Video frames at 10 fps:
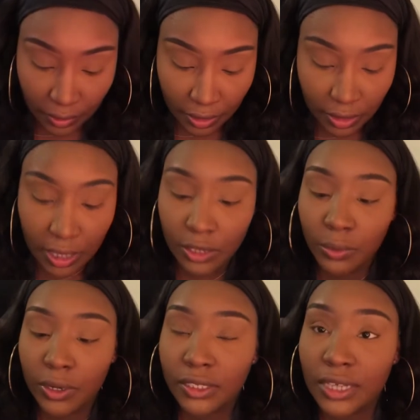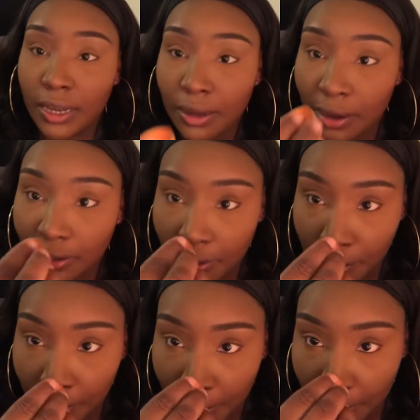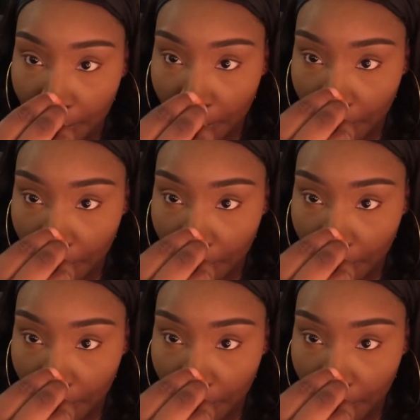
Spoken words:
And then you want to take a little bit